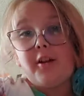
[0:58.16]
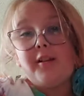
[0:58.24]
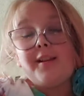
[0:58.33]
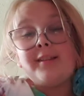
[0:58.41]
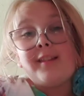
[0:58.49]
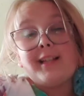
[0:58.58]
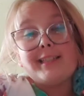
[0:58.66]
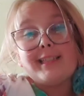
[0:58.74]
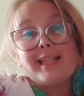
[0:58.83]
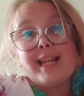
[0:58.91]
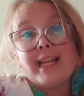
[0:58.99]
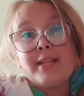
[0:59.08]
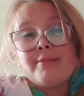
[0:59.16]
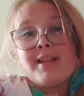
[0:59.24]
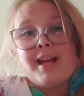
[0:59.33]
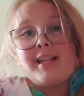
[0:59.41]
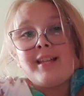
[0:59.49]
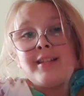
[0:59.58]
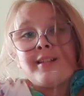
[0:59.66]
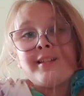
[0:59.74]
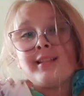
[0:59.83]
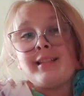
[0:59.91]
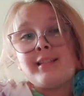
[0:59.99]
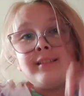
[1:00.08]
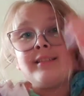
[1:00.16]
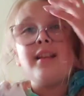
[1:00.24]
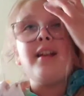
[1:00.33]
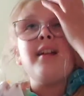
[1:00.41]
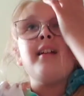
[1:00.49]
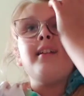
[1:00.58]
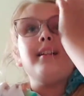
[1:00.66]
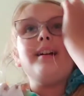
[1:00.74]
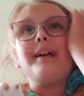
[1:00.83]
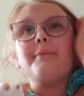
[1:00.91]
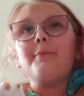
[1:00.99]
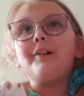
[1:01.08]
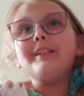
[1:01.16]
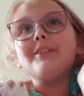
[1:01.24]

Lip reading: in luck today because I'm going through